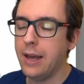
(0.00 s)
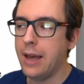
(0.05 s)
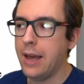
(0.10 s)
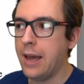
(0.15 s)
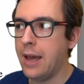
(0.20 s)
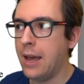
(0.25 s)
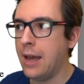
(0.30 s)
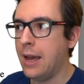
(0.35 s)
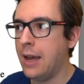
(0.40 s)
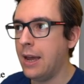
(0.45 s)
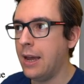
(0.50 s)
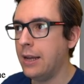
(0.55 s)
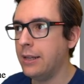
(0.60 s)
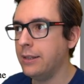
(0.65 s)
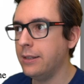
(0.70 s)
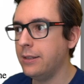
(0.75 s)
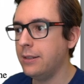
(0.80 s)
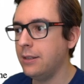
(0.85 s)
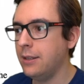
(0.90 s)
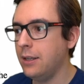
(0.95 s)

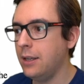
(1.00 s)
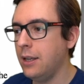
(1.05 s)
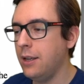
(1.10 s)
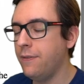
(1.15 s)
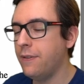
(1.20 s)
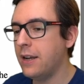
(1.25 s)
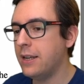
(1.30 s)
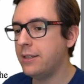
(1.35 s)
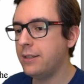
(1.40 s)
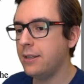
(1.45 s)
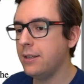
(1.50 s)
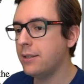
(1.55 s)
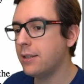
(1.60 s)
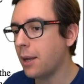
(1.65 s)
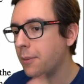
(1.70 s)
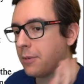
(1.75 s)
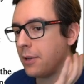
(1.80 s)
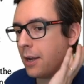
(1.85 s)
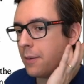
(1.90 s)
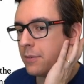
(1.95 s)
And if I see
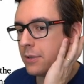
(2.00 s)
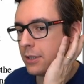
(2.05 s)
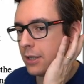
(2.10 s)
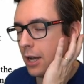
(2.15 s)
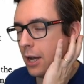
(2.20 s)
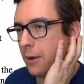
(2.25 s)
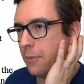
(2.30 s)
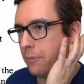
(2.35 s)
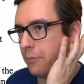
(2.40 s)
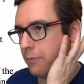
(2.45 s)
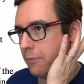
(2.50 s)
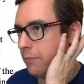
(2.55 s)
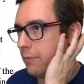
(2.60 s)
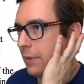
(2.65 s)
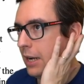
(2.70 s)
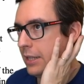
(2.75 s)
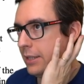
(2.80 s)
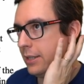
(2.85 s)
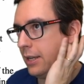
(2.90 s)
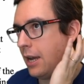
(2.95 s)
sometimes some,
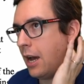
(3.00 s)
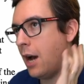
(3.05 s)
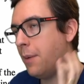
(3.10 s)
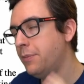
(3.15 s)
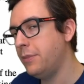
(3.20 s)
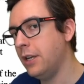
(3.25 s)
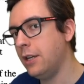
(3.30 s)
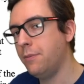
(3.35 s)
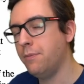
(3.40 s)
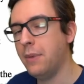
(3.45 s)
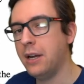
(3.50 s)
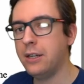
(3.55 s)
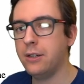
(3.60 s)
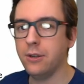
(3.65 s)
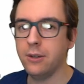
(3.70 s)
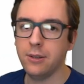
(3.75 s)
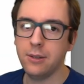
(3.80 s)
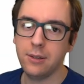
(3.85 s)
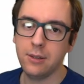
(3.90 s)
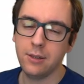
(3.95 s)
let's say, update
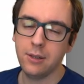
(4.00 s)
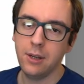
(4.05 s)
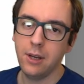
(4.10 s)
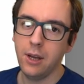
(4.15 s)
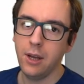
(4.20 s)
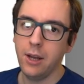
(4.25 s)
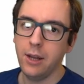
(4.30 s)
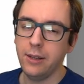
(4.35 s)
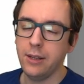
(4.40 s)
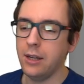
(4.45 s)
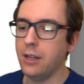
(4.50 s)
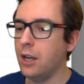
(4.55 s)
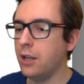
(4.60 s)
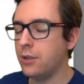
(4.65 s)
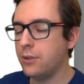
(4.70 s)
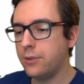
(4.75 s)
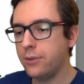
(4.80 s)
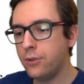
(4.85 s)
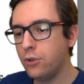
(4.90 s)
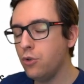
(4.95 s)
methods that are
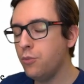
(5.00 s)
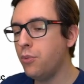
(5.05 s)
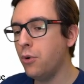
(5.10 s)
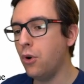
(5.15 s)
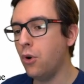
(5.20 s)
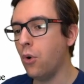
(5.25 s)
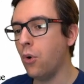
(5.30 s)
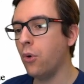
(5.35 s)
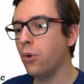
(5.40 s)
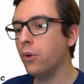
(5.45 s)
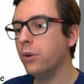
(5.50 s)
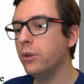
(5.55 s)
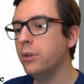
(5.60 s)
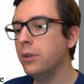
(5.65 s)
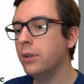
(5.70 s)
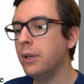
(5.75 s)
super long,